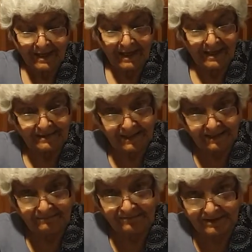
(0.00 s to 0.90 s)
And
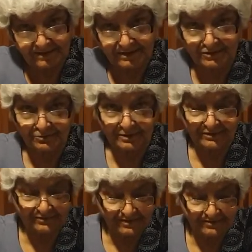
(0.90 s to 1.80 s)
then further to
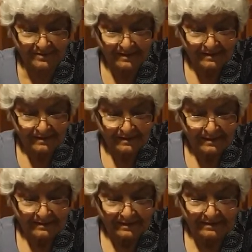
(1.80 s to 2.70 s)
this is
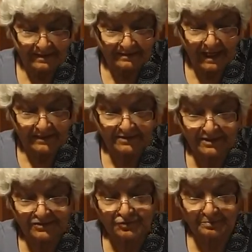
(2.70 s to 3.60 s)
that the diet
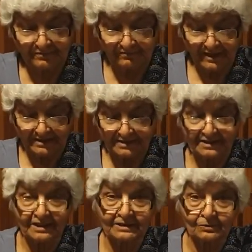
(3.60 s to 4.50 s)
has to be varied
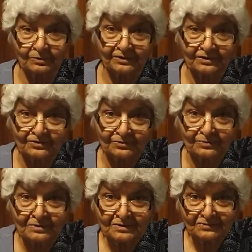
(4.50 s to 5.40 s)
according to
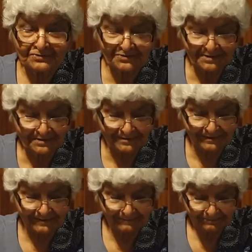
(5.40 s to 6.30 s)
season.